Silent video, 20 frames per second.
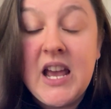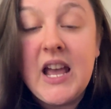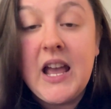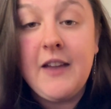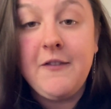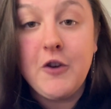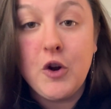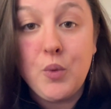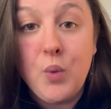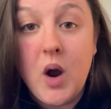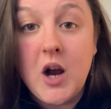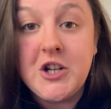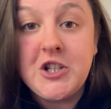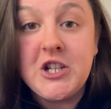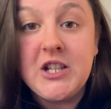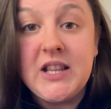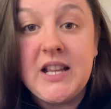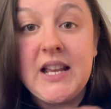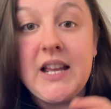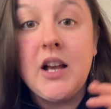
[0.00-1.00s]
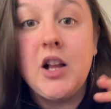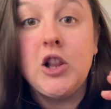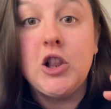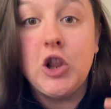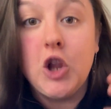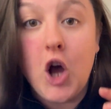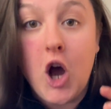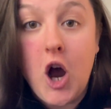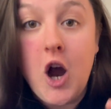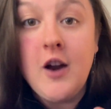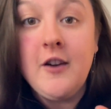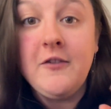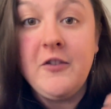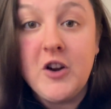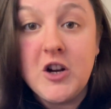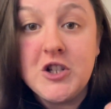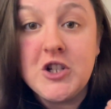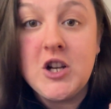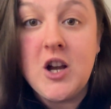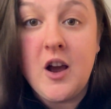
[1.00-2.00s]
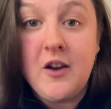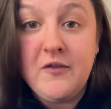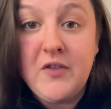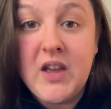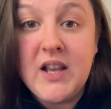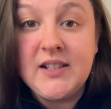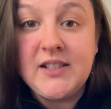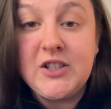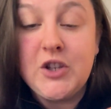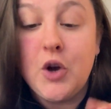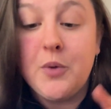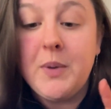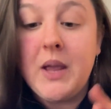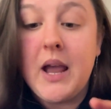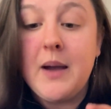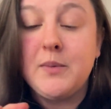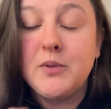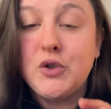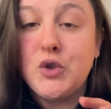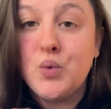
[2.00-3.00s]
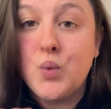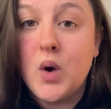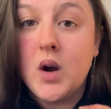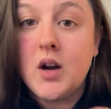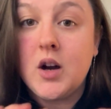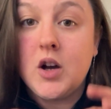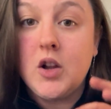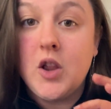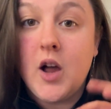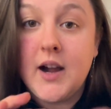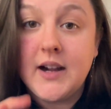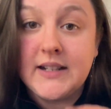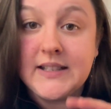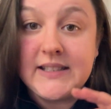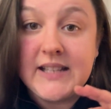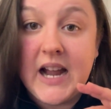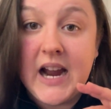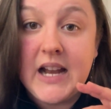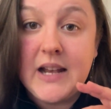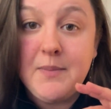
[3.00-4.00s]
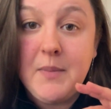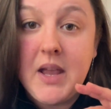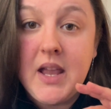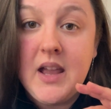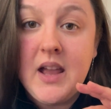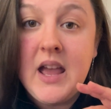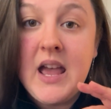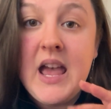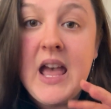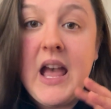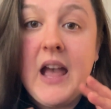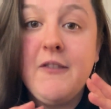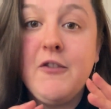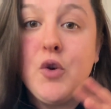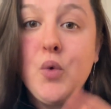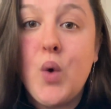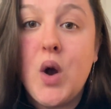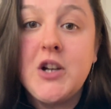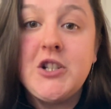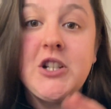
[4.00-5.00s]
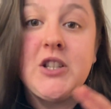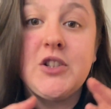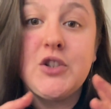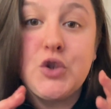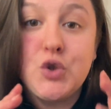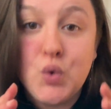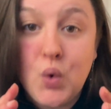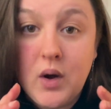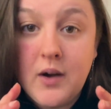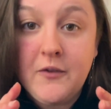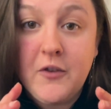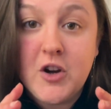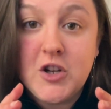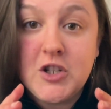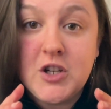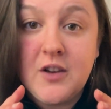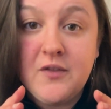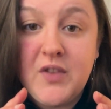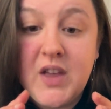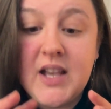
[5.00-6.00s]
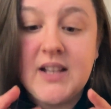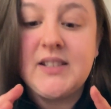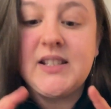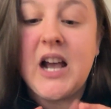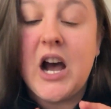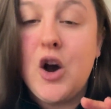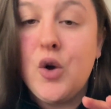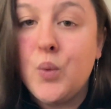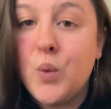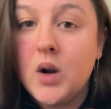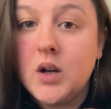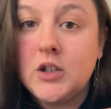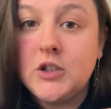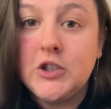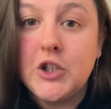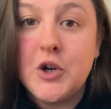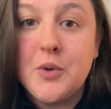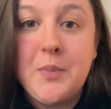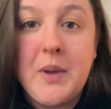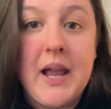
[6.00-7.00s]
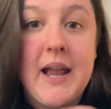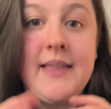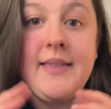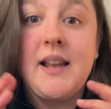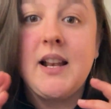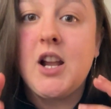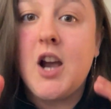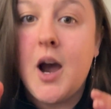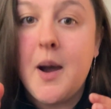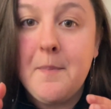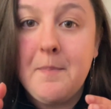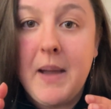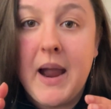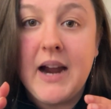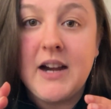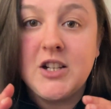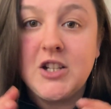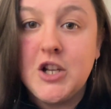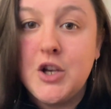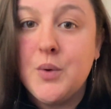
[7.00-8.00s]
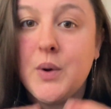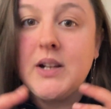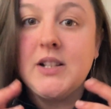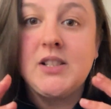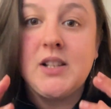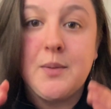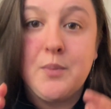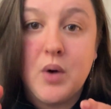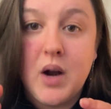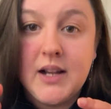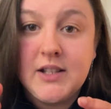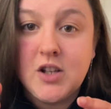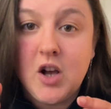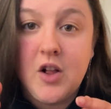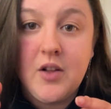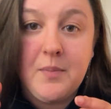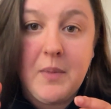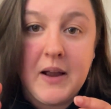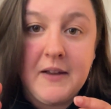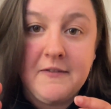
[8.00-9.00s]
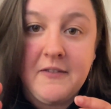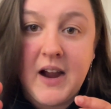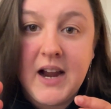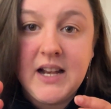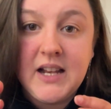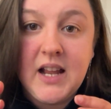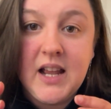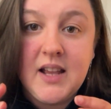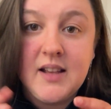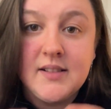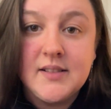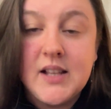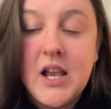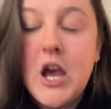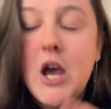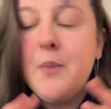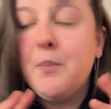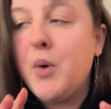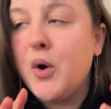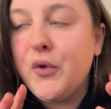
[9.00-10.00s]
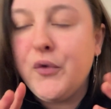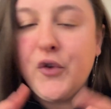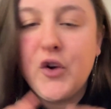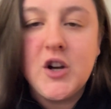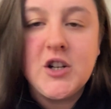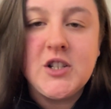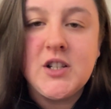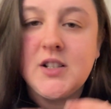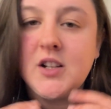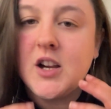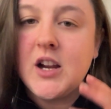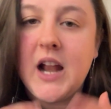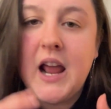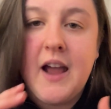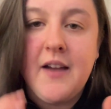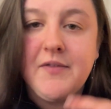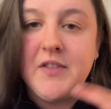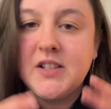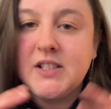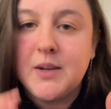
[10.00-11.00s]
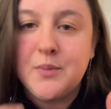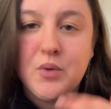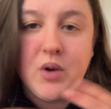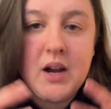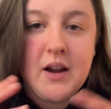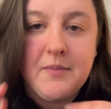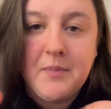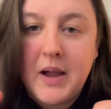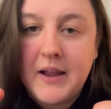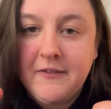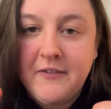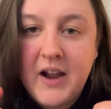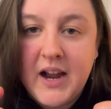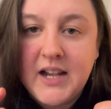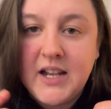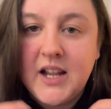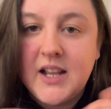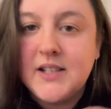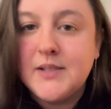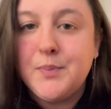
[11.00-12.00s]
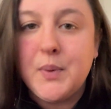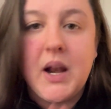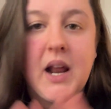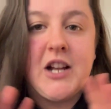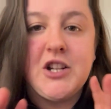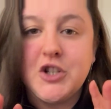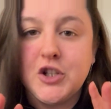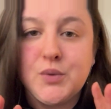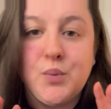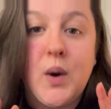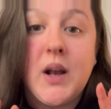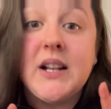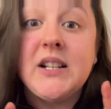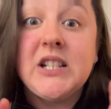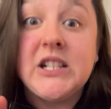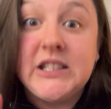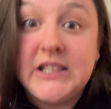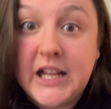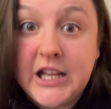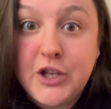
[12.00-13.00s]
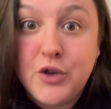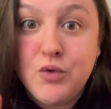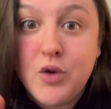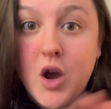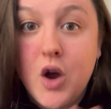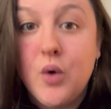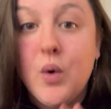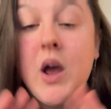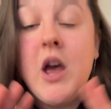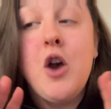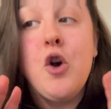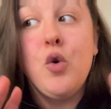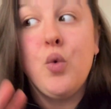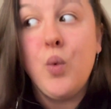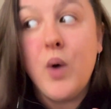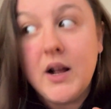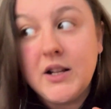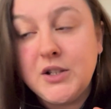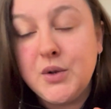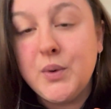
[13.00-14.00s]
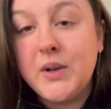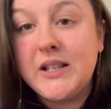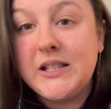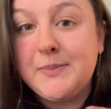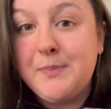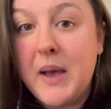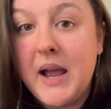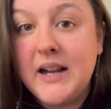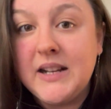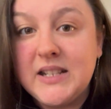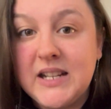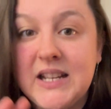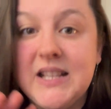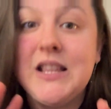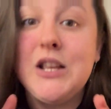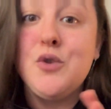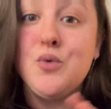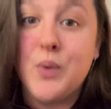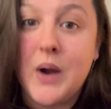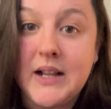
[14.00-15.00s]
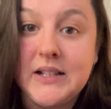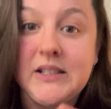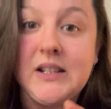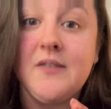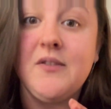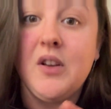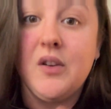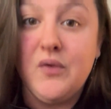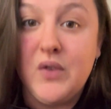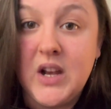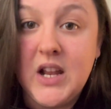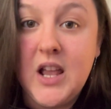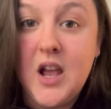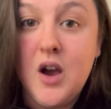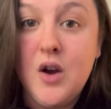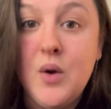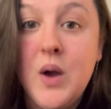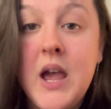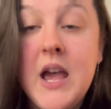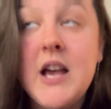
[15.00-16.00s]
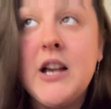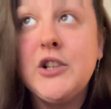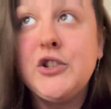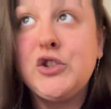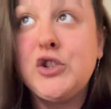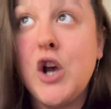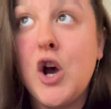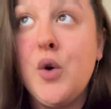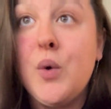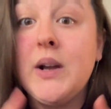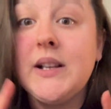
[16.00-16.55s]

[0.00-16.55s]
If you're watching the long version of this, you'll be able to work alongside me. If you're watching the short version of this, I'll work a little bit and then come back to you and summarize all of my findings. Both versions are going to have the summary of my findings, but I just wanted to let you know what to expect in the rest of the video. So